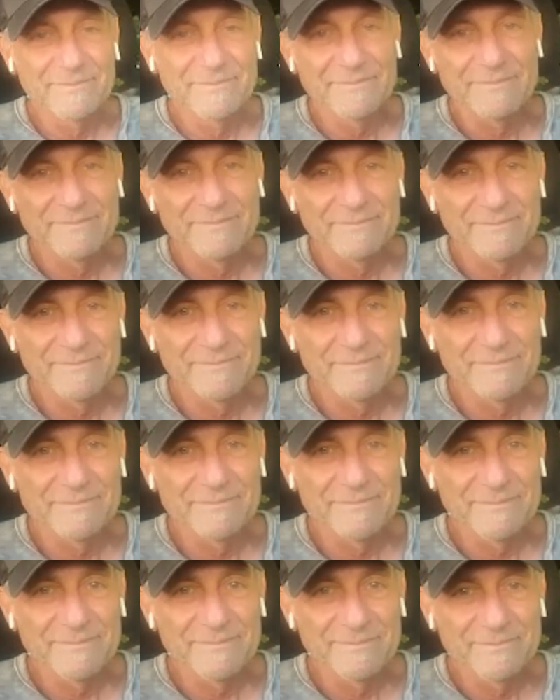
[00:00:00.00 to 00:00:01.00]

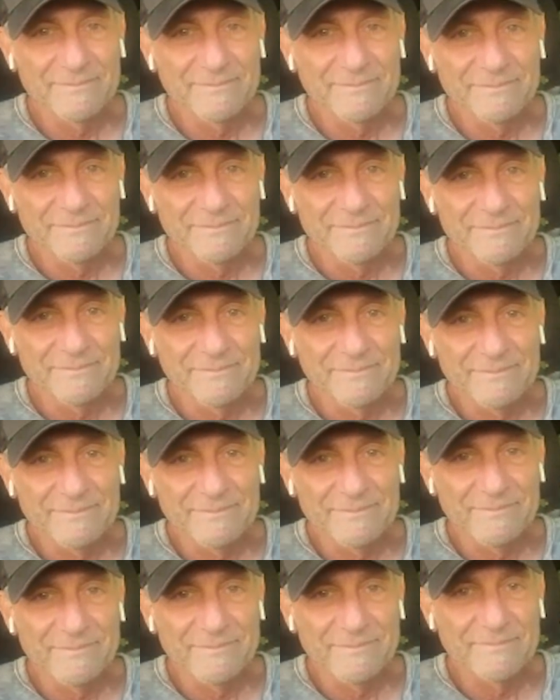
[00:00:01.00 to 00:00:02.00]

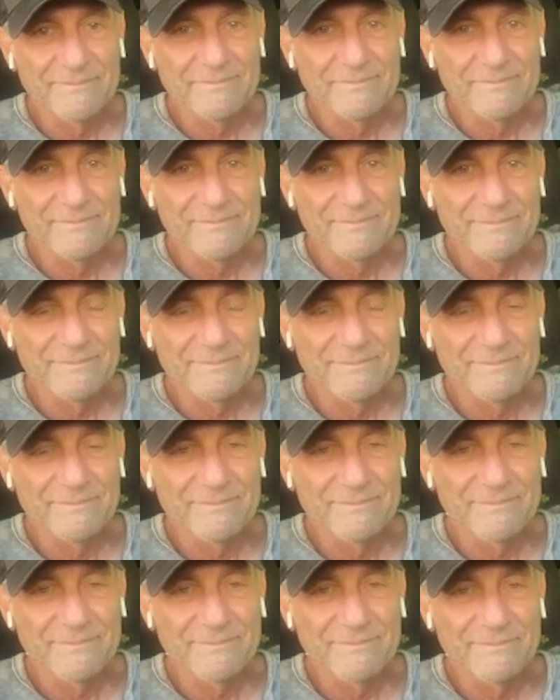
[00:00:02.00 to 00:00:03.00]

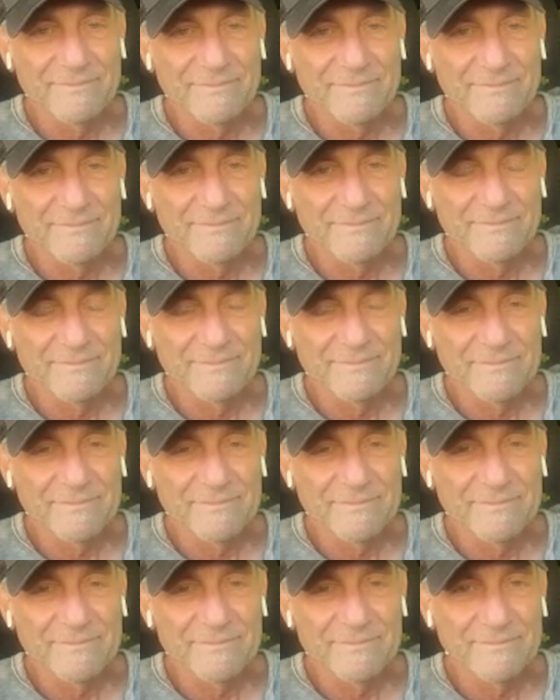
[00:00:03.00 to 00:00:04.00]

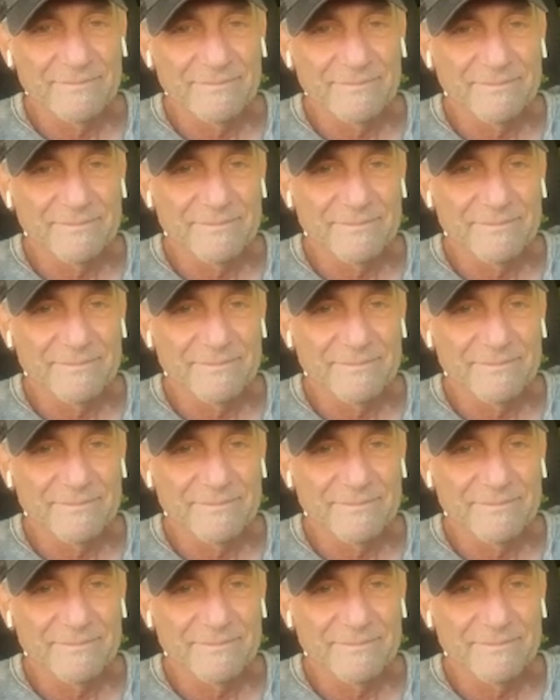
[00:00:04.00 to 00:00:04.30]
No words are spoken by the person on screen.